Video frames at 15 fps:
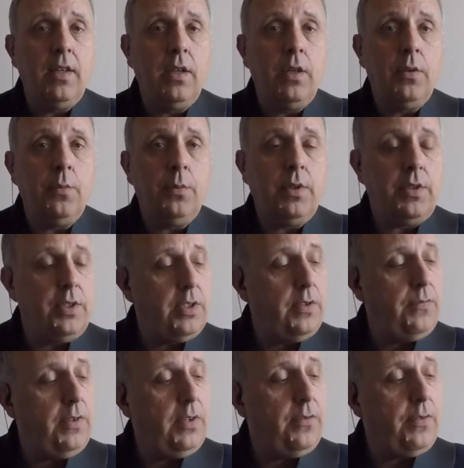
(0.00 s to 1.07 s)
which is the
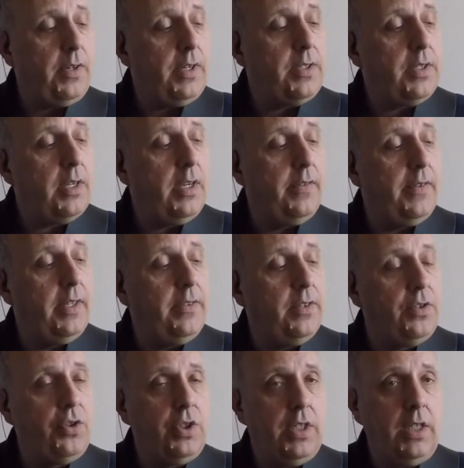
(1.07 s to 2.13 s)
5th fret, and then the
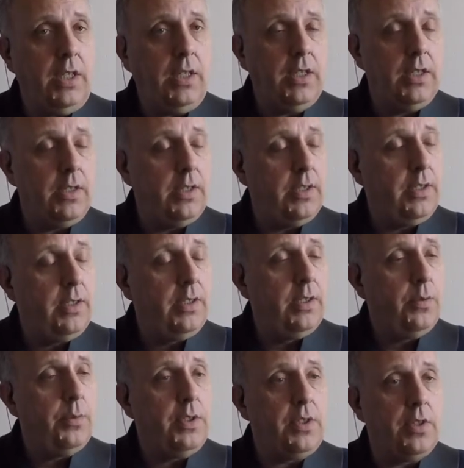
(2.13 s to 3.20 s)
G,
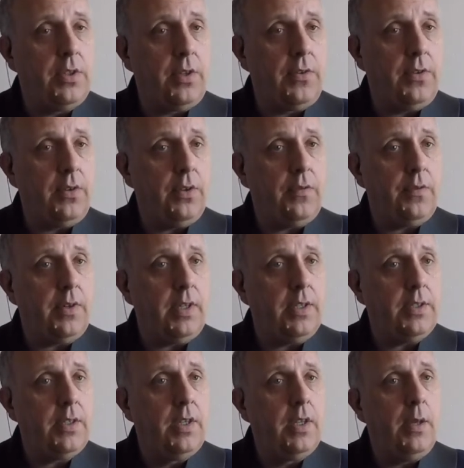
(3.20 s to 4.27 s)
which is the 3rd fret,
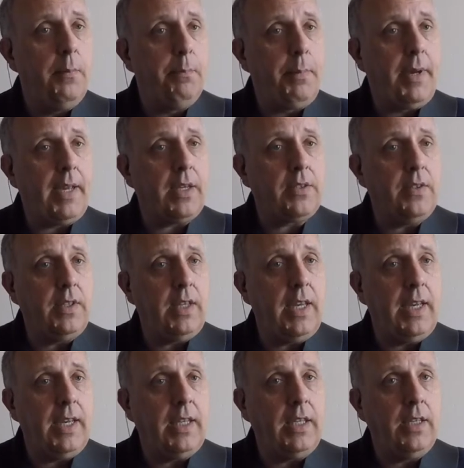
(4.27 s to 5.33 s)
and back to the A.